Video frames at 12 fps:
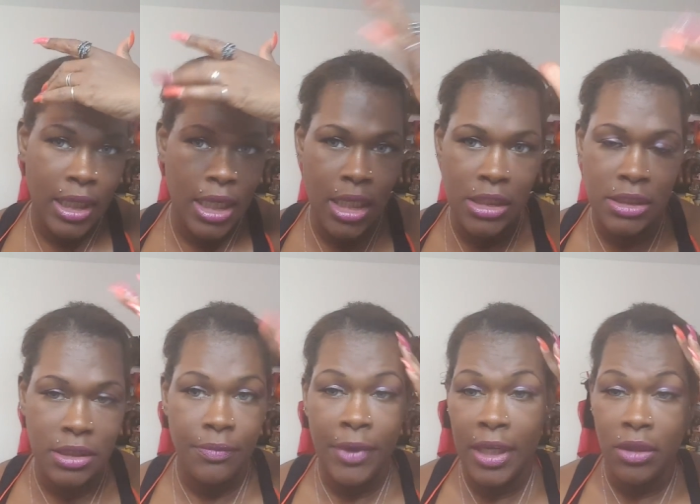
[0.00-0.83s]

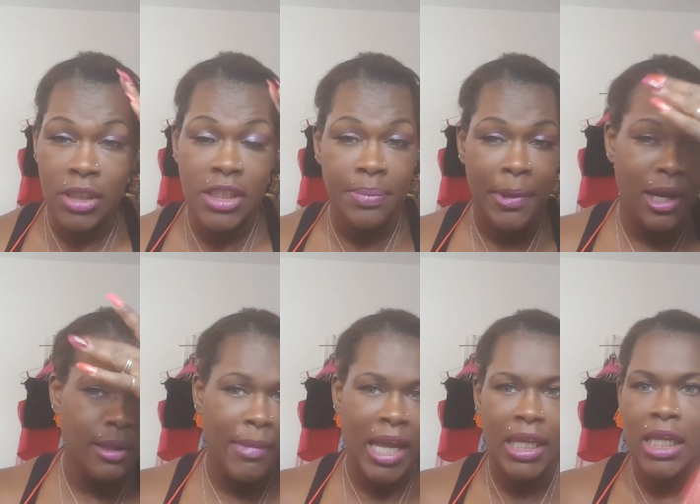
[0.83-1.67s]
edges around this part
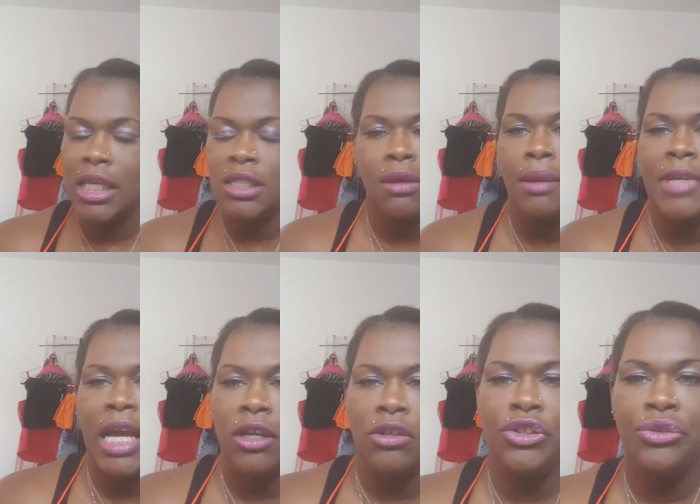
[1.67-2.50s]
of my head. So I'm
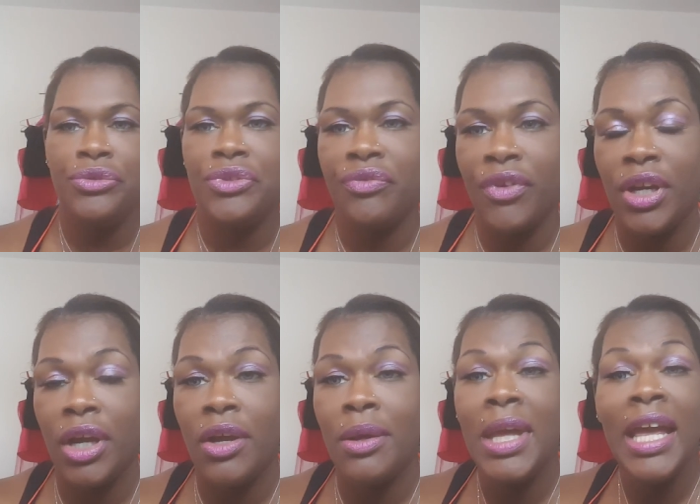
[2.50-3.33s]
not going to use the front
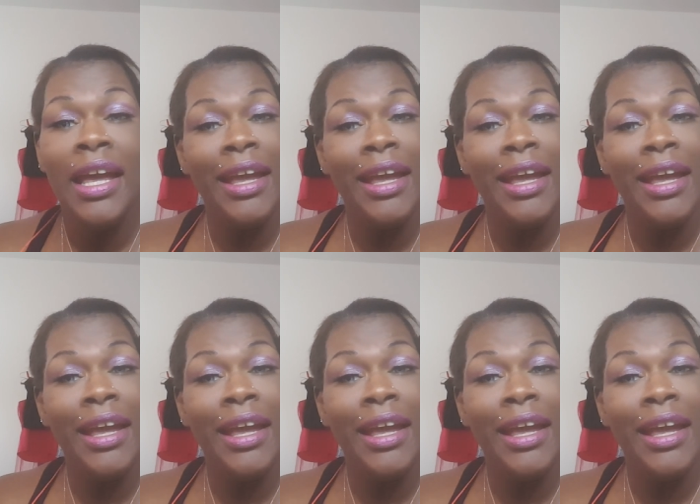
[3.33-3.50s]
comb.